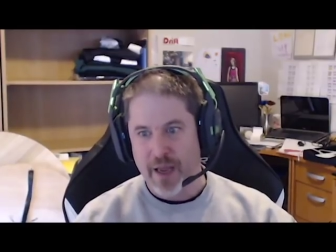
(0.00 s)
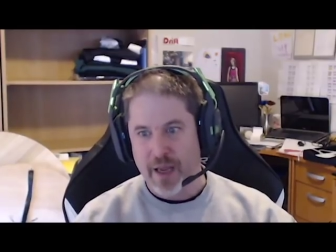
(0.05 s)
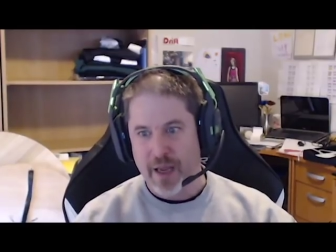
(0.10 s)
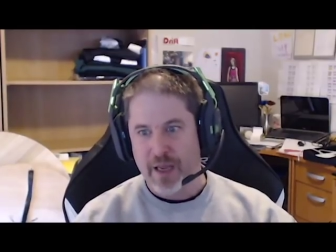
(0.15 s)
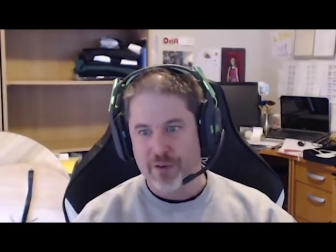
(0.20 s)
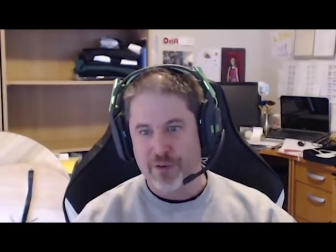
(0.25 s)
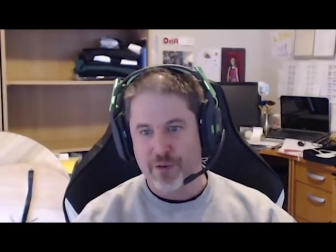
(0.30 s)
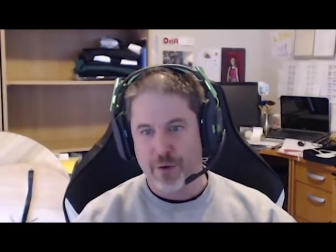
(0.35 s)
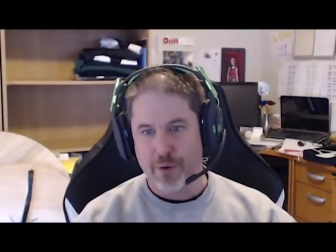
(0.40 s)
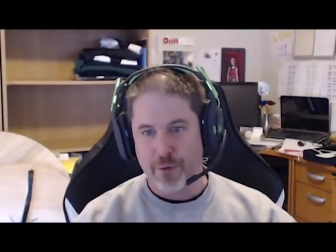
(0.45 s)

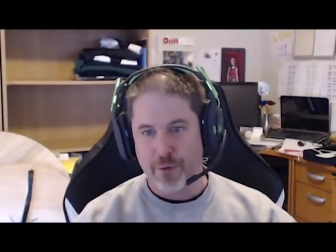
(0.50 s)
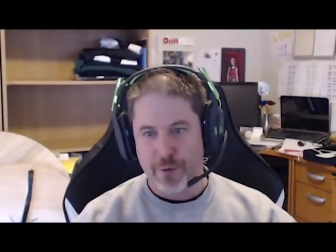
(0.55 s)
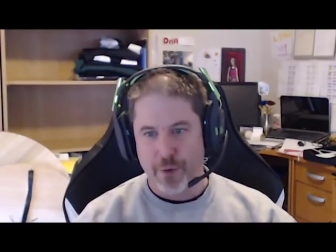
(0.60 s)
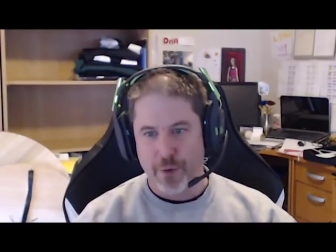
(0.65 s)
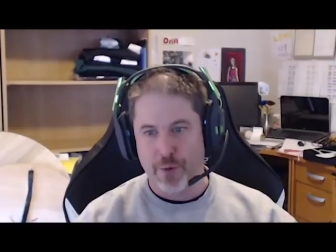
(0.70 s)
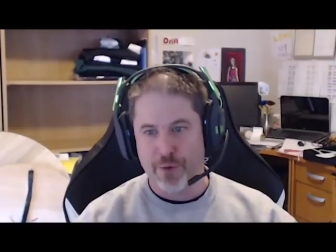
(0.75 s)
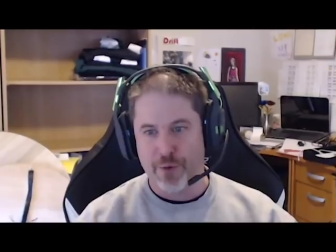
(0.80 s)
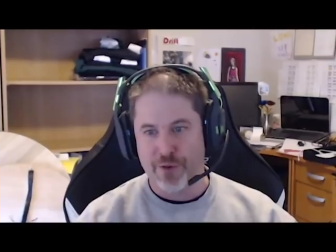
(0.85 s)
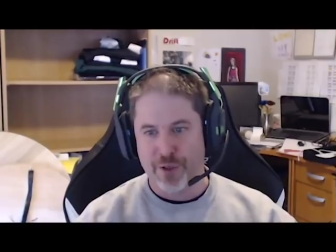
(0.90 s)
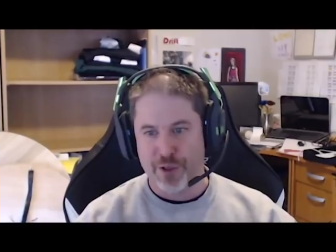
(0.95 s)
is you
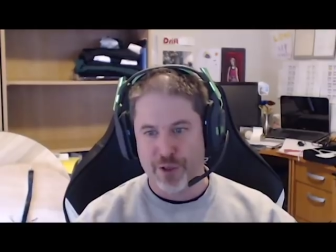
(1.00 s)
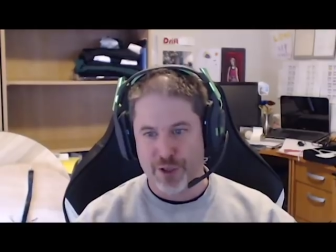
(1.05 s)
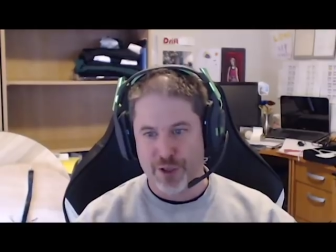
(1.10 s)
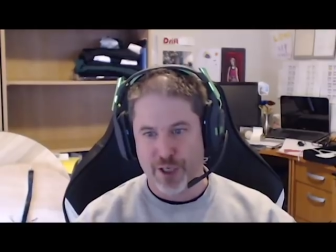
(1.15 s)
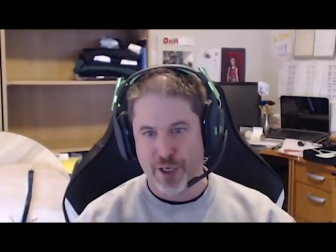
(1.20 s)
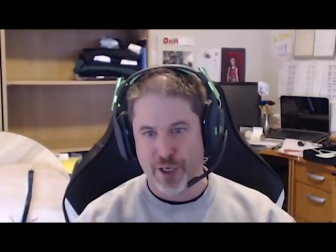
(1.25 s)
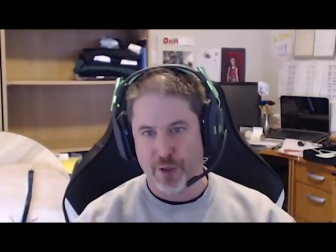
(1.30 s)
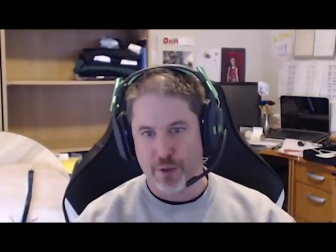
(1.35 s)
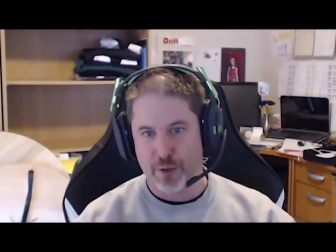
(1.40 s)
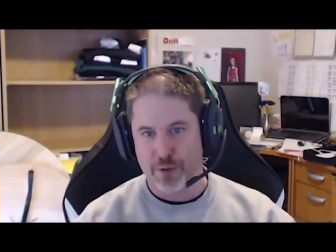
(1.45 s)
use your
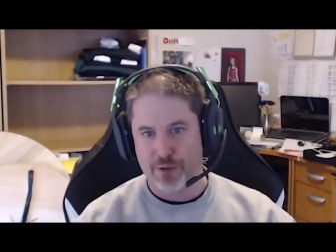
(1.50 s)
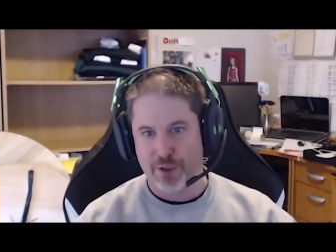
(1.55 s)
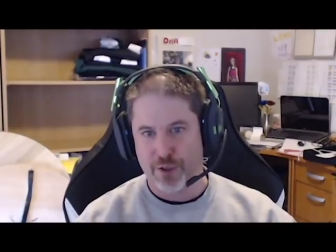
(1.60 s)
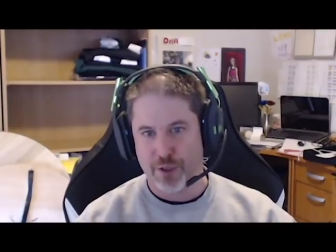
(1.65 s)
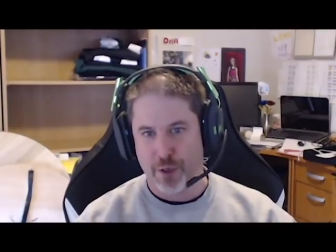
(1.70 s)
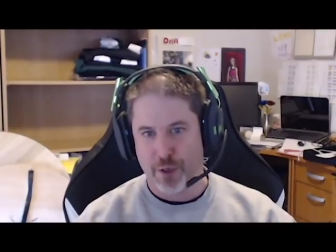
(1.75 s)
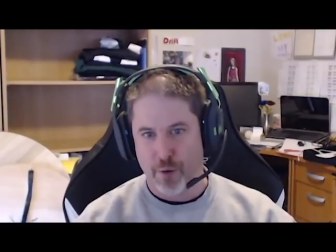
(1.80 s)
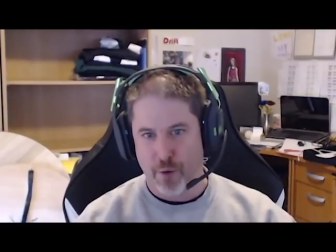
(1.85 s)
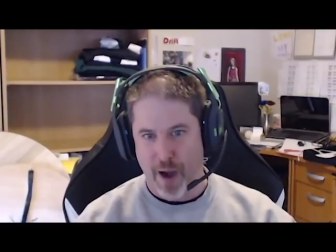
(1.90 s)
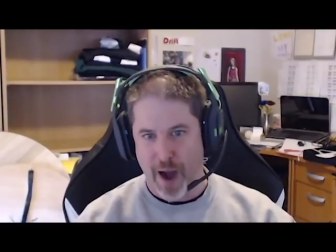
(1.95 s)
shield to
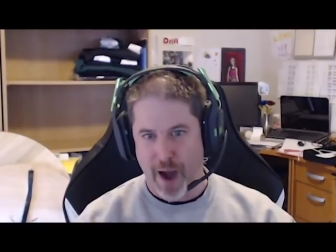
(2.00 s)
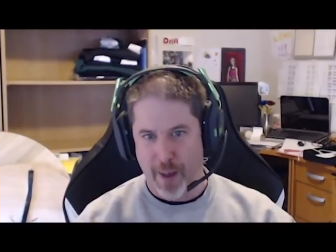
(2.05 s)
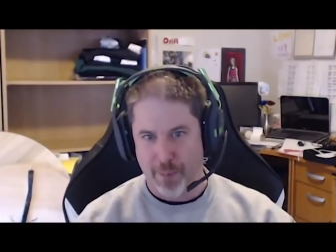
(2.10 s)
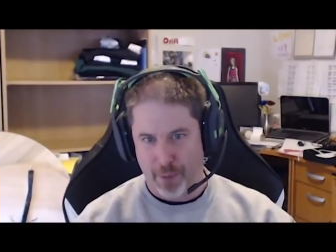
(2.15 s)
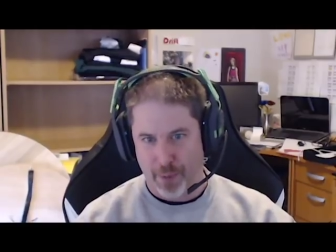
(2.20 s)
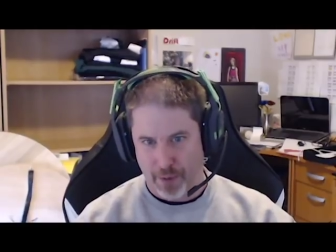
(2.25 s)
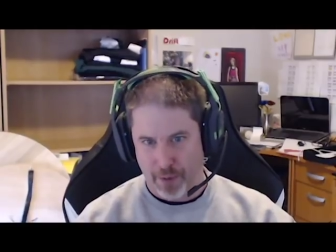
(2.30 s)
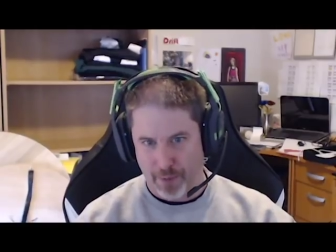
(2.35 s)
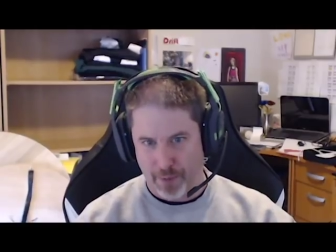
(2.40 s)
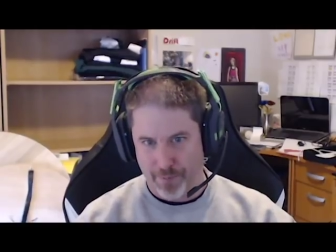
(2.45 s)

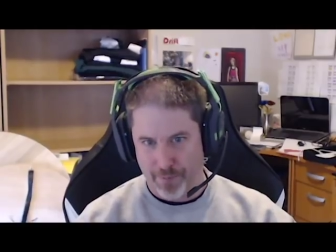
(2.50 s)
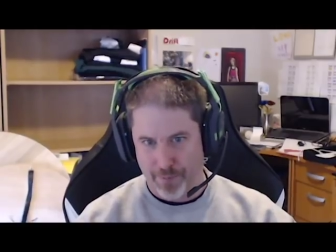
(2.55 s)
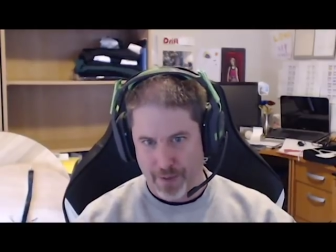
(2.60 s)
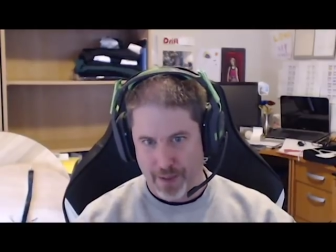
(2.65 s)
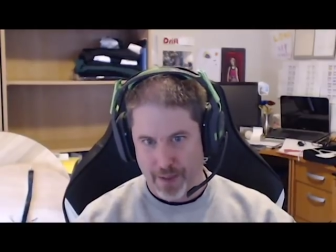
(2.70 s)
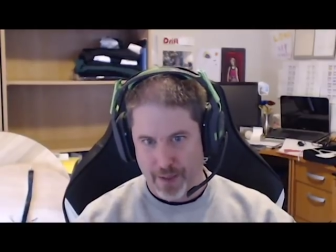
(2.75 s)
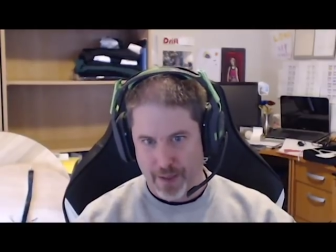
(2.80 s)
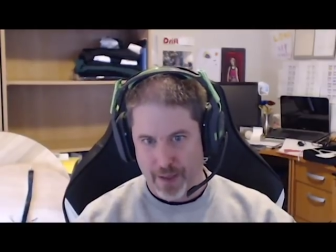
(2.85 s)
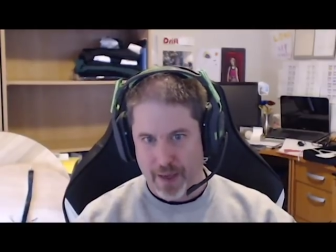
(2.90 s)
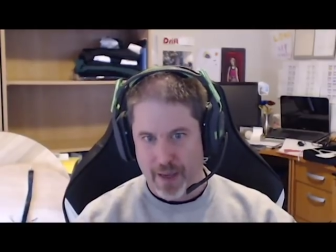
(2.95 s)
grapple.
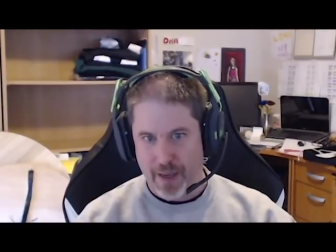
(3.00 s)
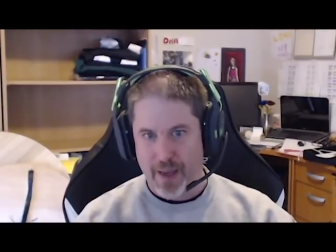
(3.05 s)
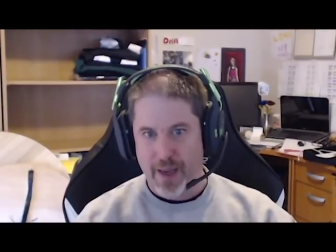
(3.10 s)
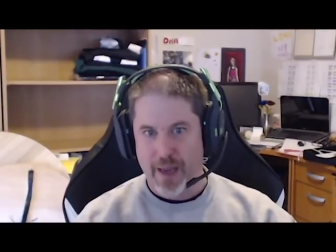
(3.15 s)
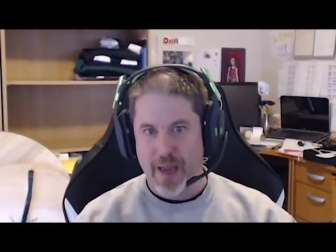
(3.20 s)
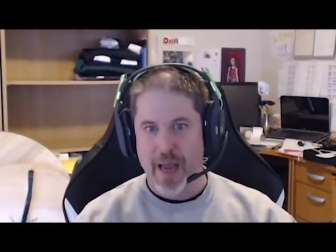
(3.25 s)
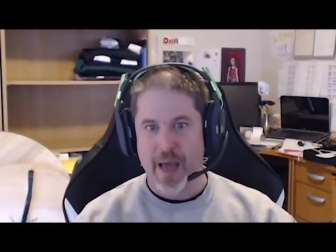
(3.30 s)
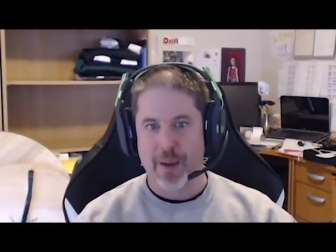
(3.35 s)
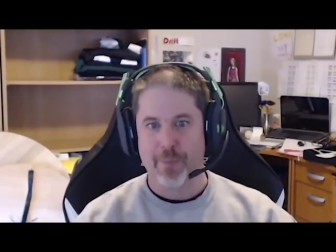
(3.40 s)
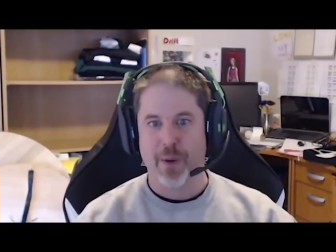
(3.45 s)

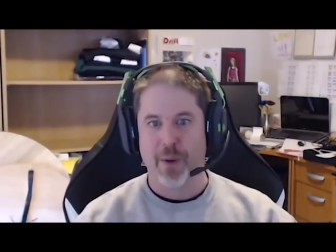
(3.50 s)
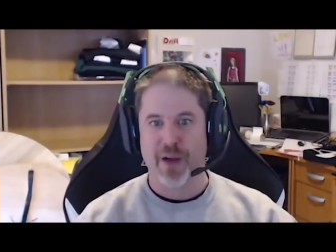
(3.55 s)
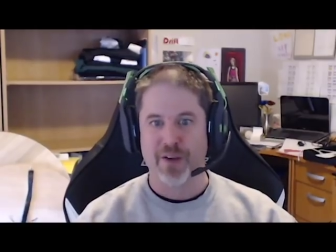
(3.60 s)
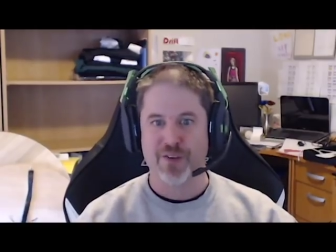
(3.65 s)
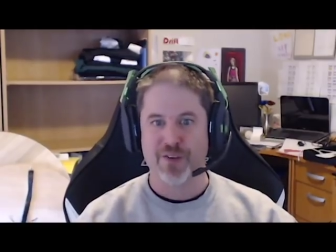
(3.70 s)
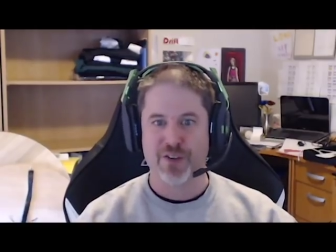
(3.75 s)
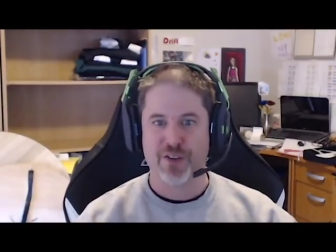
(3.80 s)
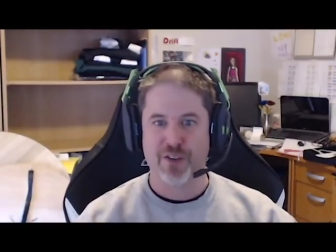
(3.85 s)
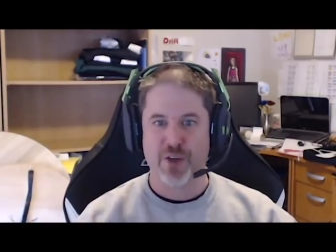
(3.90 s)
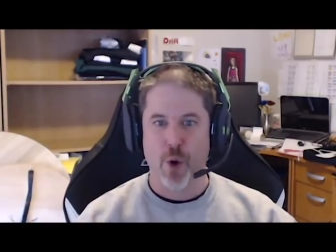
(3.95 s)
And by
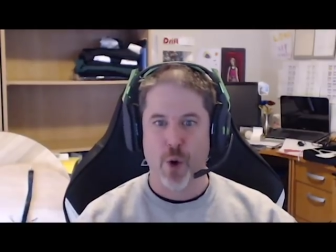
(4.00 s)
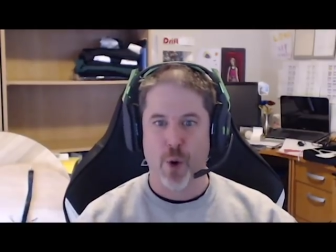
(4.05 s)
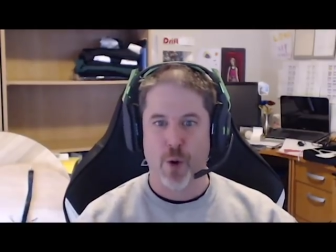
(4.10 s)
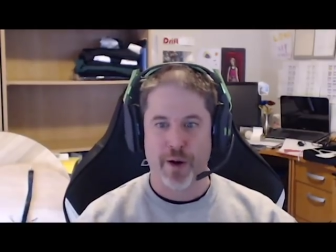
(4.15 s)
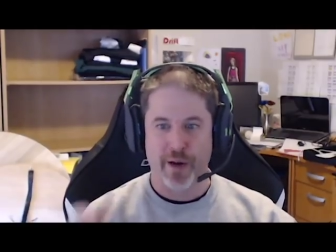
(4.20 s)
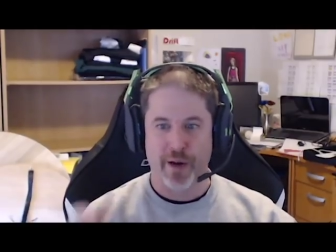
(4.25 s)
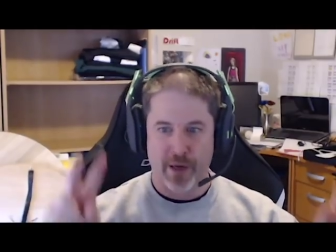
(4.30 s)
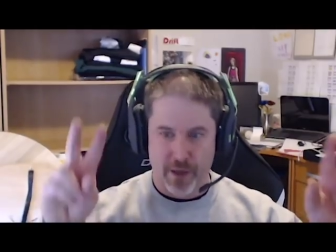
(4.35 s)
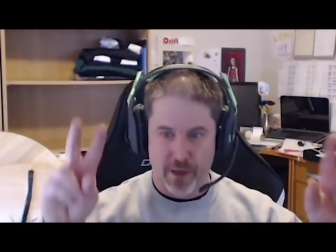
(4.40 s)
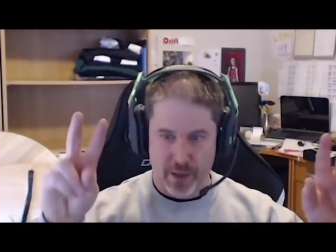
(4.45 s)

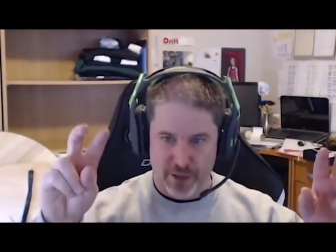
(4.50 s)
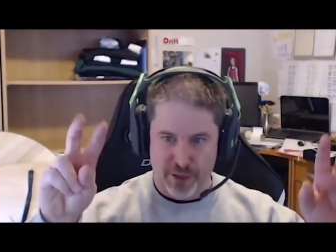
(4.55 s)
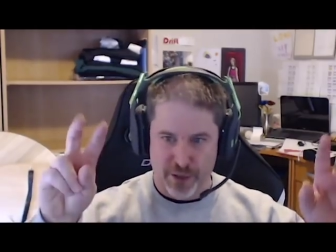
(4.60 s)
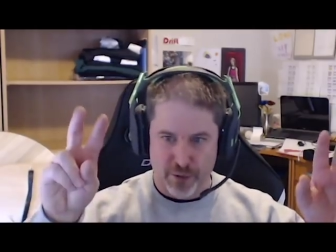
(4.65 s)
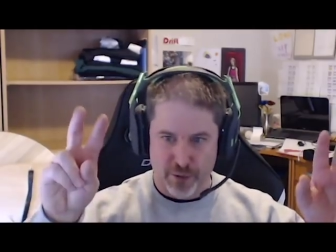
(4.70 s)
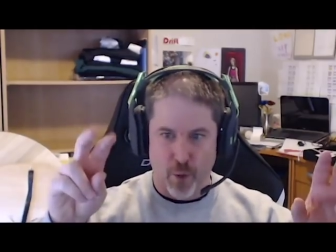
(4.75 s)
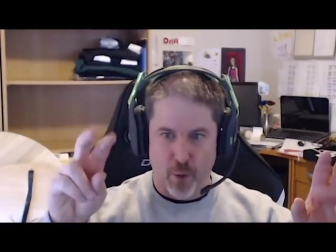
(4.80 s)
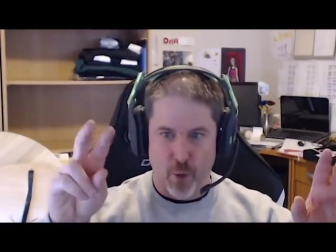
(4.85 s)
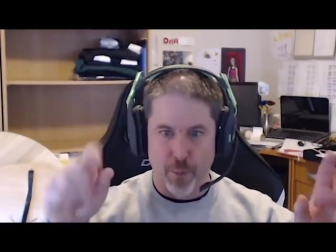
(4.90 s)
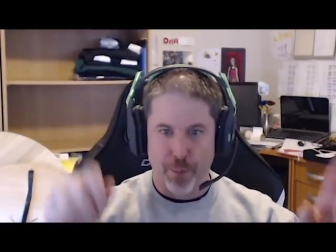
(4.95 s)
scoring
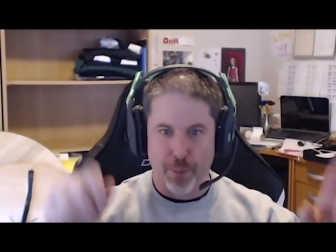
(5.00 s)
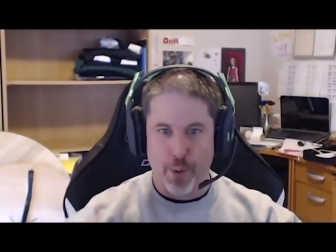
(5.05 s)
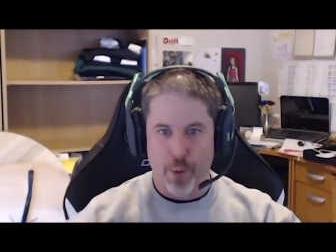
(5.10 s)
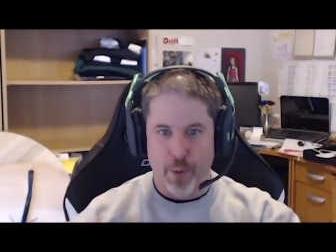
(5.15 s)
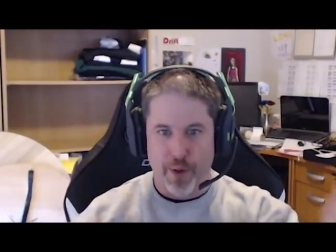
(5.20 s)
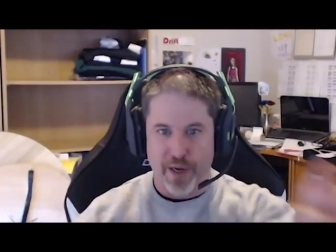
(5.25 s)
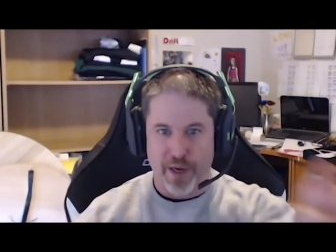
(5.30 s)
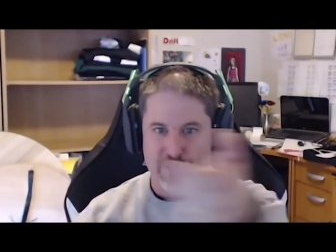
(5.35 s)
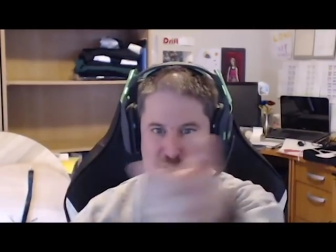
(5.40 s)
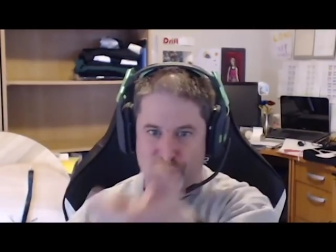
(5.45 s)
control
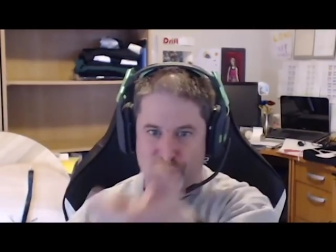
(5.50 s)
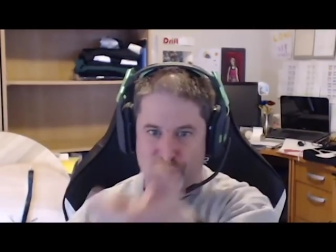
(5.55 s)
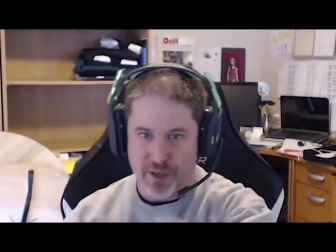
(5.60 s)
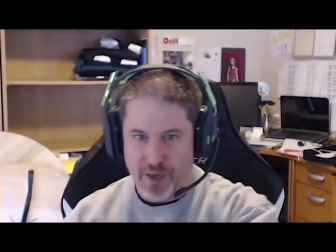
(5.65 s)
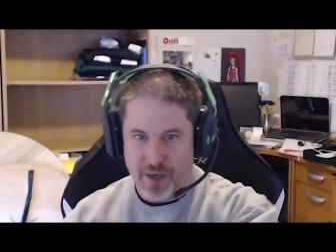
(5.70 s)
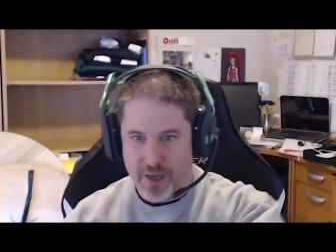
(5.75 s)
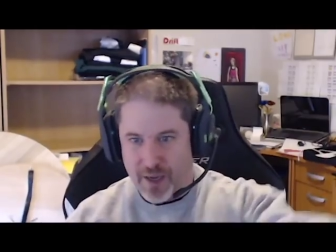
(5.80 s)
points,